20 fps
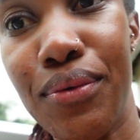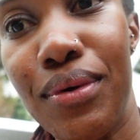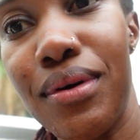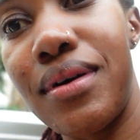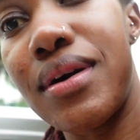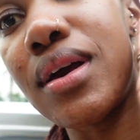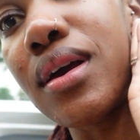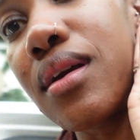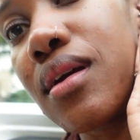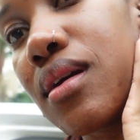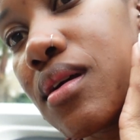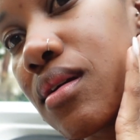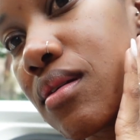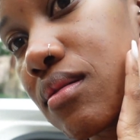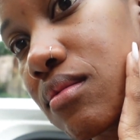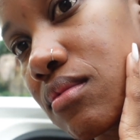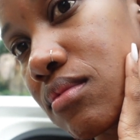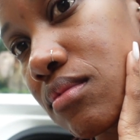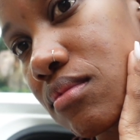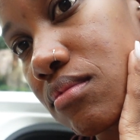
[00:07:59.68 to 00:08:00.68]
well hey
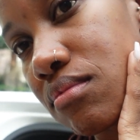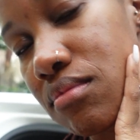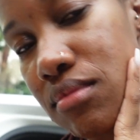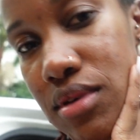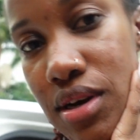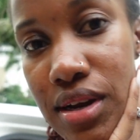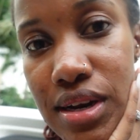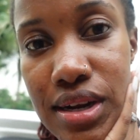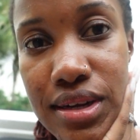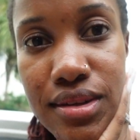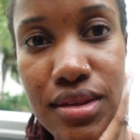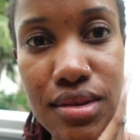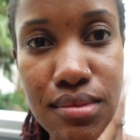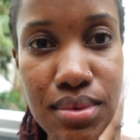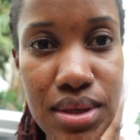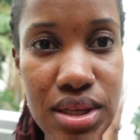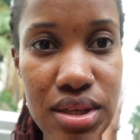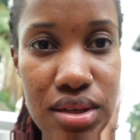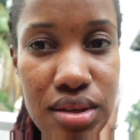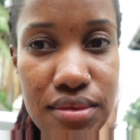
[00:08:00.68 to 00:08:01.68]
i'd like to
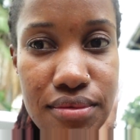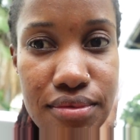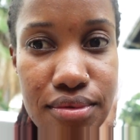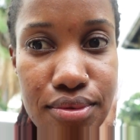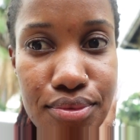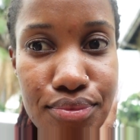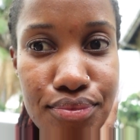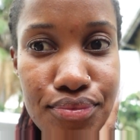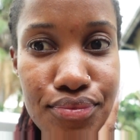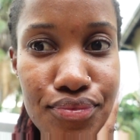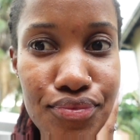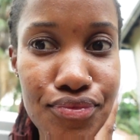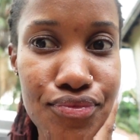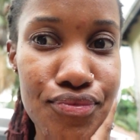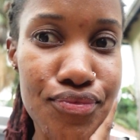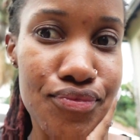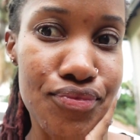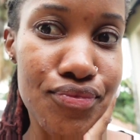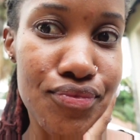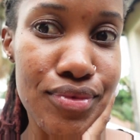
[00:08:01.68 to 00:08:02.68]
believe
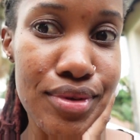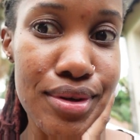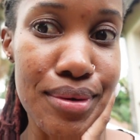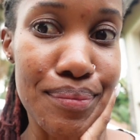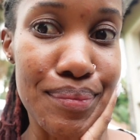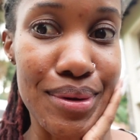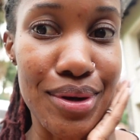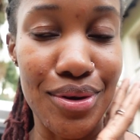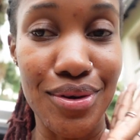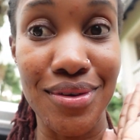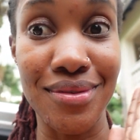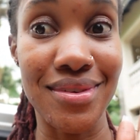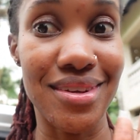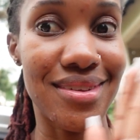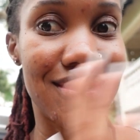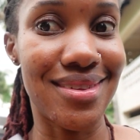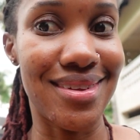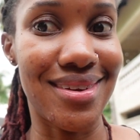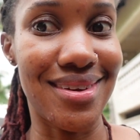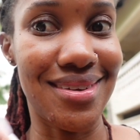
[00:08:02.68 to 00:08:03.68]
but
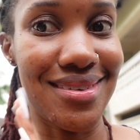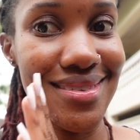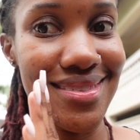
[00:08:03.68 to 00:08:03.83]
obviously